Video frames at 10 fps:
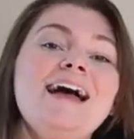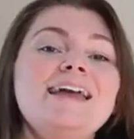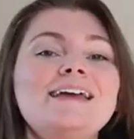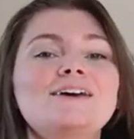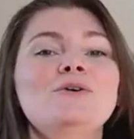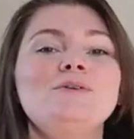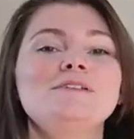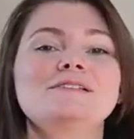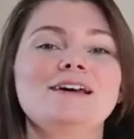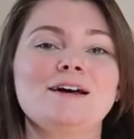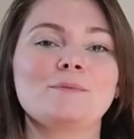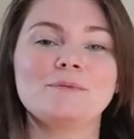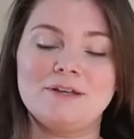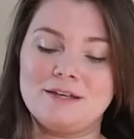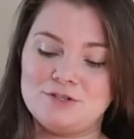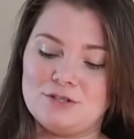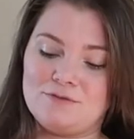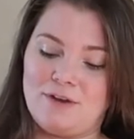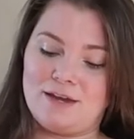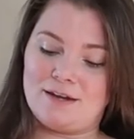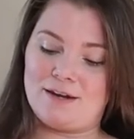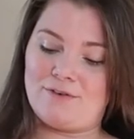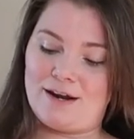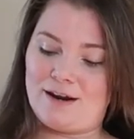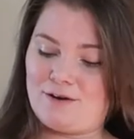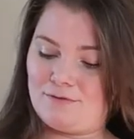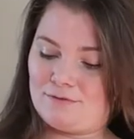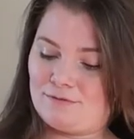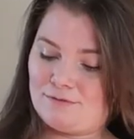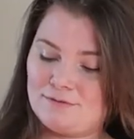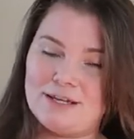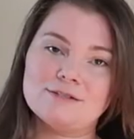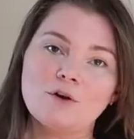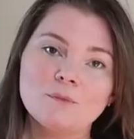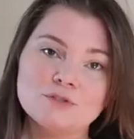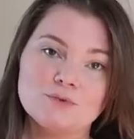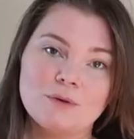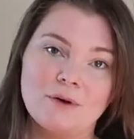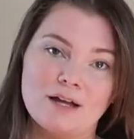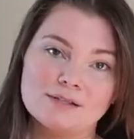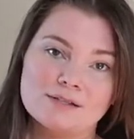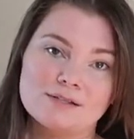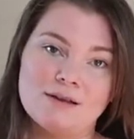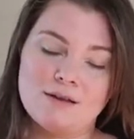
He can pull his head up. He's just faking it right now. He's almost three months.